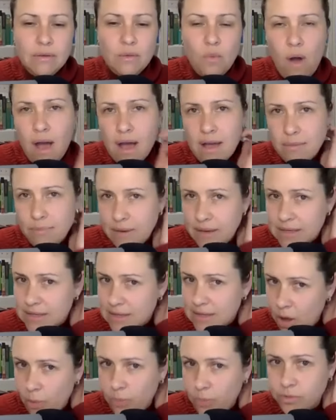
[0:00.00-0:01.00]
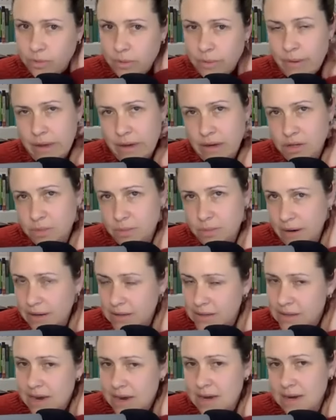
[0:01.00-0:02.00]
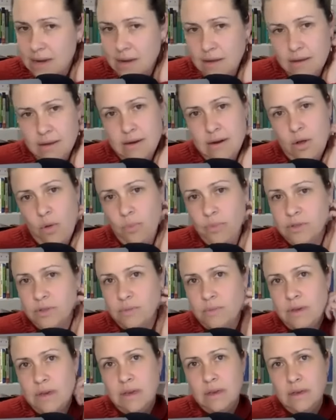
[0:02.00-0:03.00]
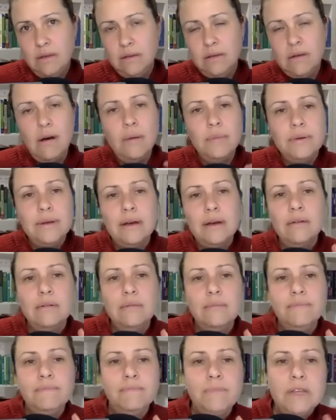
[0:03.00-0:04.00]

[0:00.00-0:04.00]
Why? Because it helps me manage my anxiety. It helps me calm down.